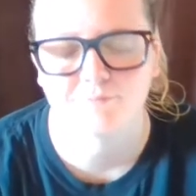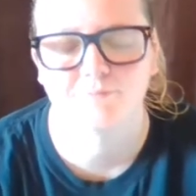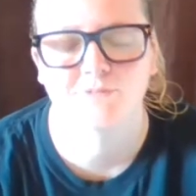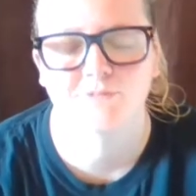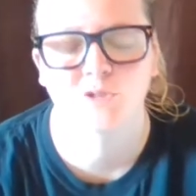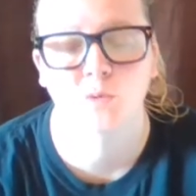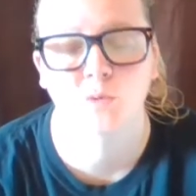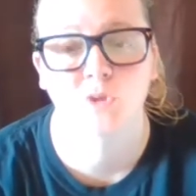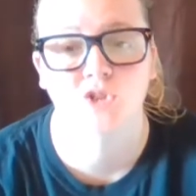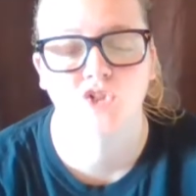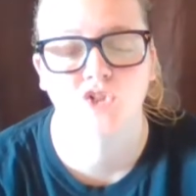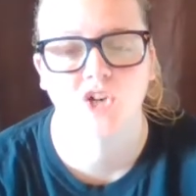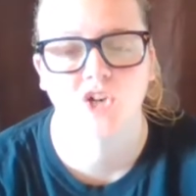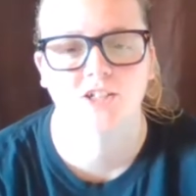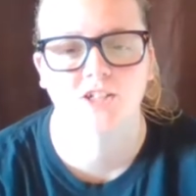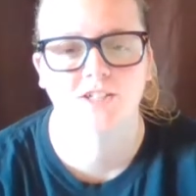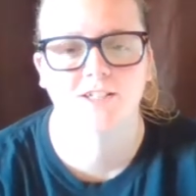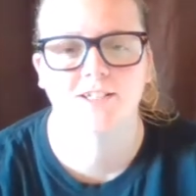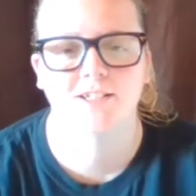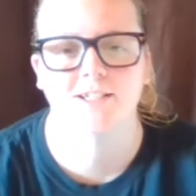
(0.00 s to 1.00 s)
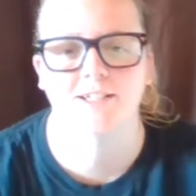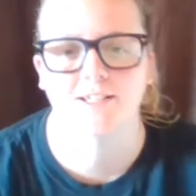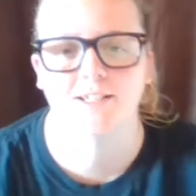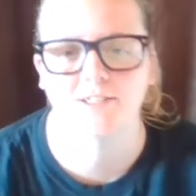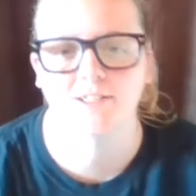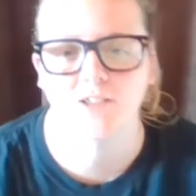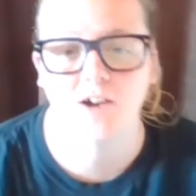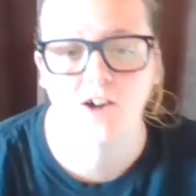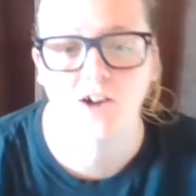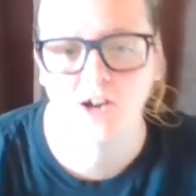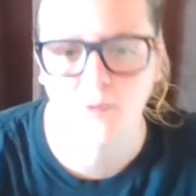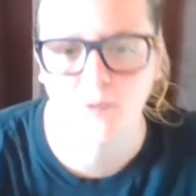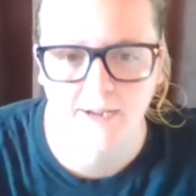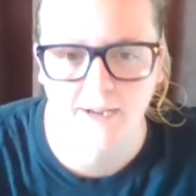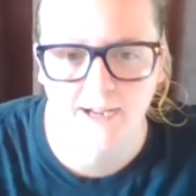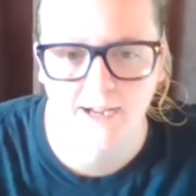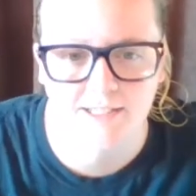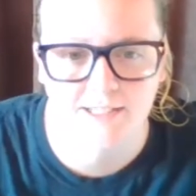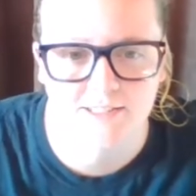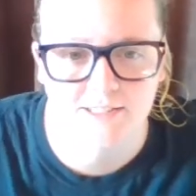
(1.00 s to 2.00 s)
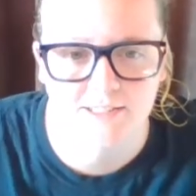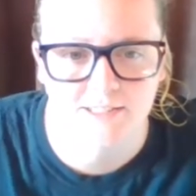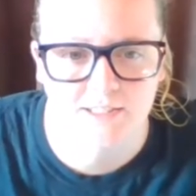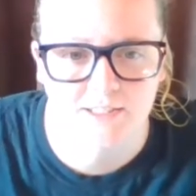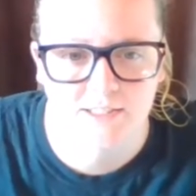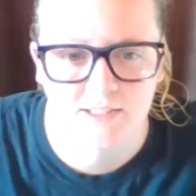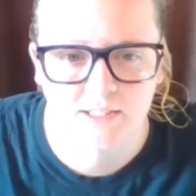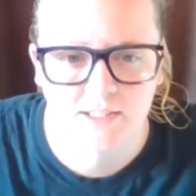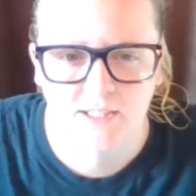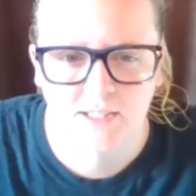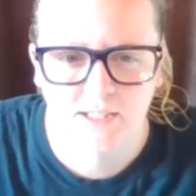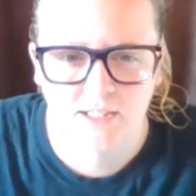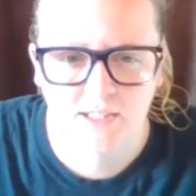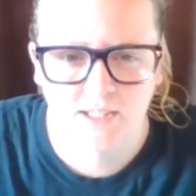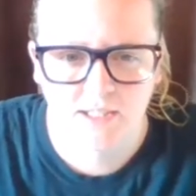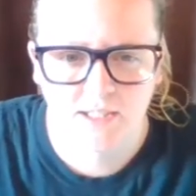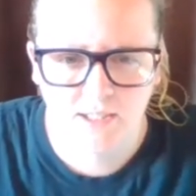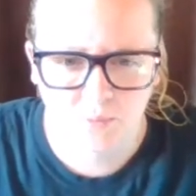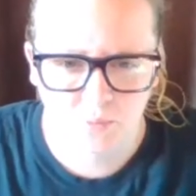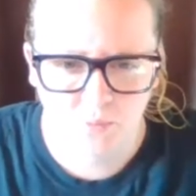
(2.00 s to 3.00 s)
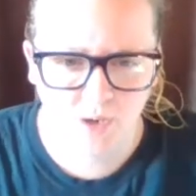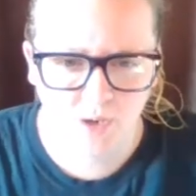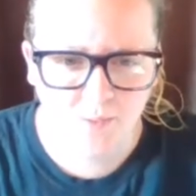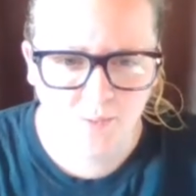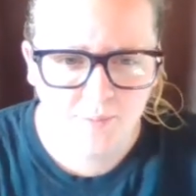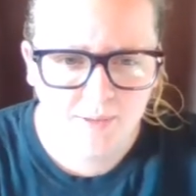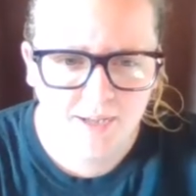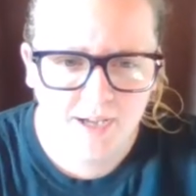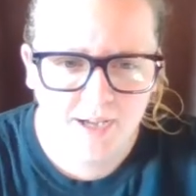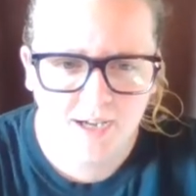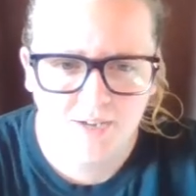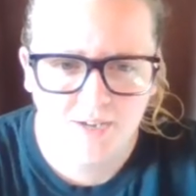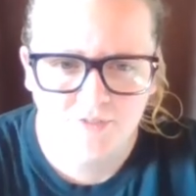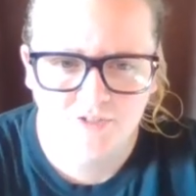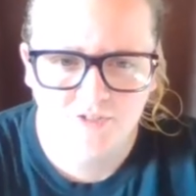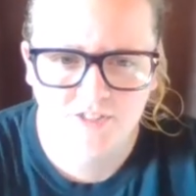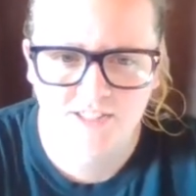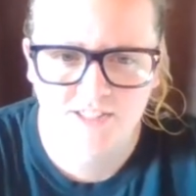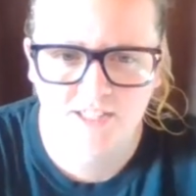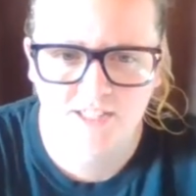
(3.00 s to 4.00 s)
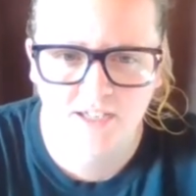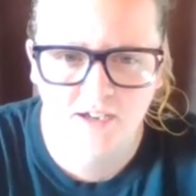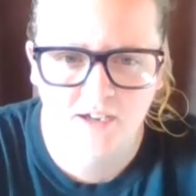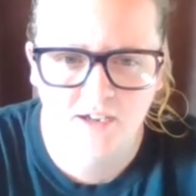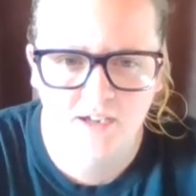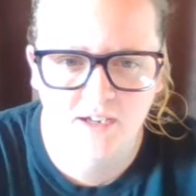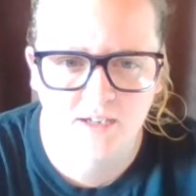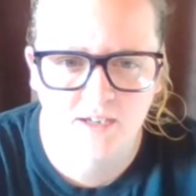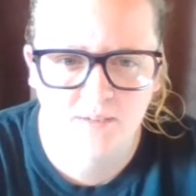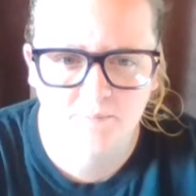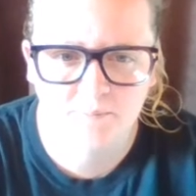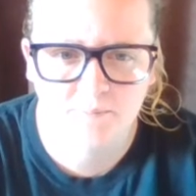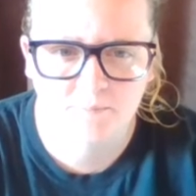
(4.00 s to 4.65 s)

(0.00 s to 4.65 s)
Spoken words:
wood truck and the highway accident. Probably have to say,